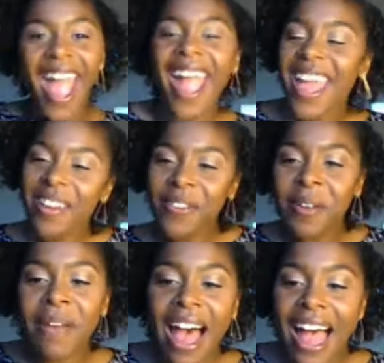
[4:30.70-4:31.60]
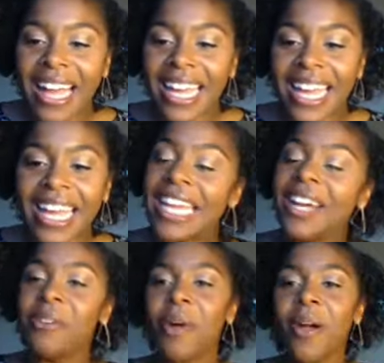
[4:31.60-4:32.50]
Hey
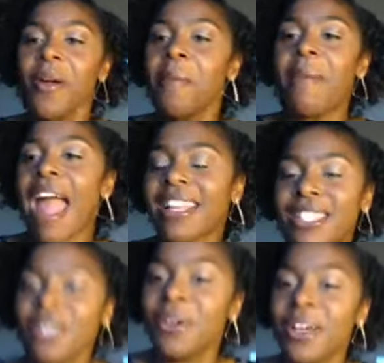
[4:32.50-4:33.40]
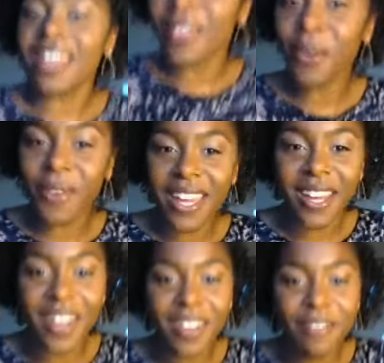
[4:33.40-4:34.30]
everybody, welcome back to another week
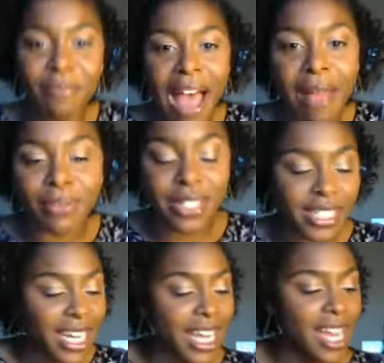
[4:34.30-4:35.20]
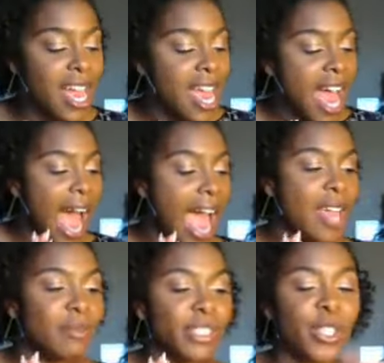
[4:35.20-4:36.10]
of Bible study. I
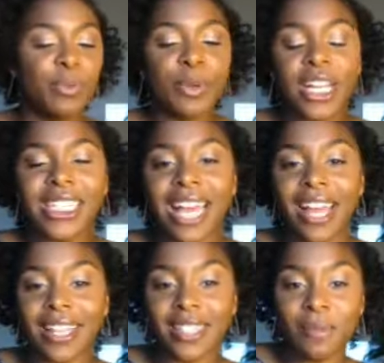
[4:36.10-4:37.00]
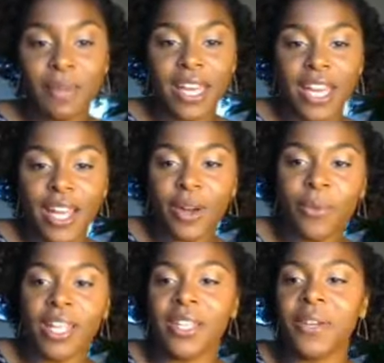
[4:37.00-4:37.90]
am super excited to be here
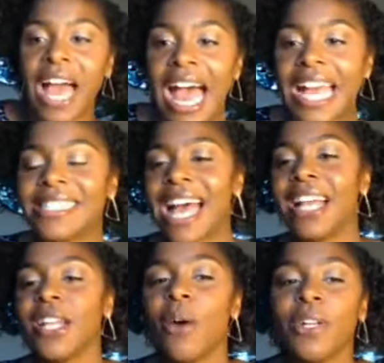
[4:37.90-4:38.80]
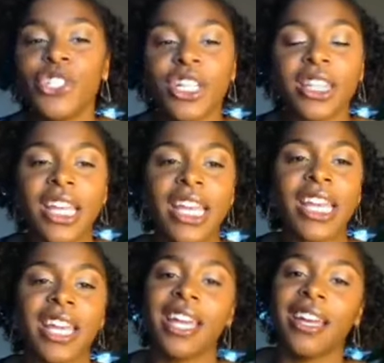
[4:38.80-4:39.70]
with you guys. I know what you're
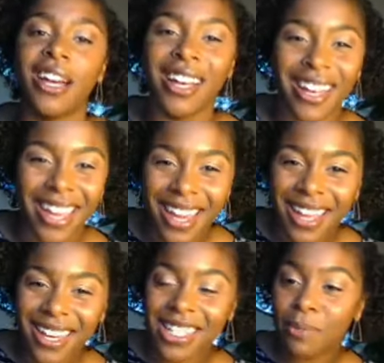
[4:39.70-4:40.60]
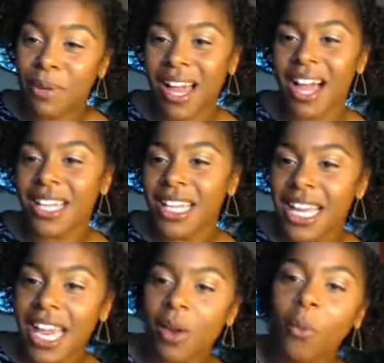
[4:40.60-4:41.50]
thinking. Again, it's Bianca
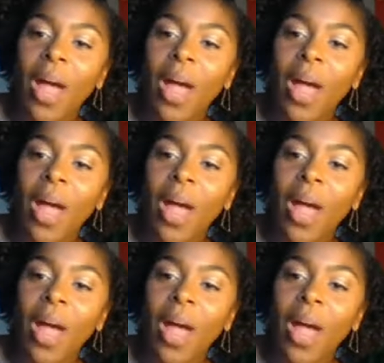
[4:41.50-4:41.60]
again.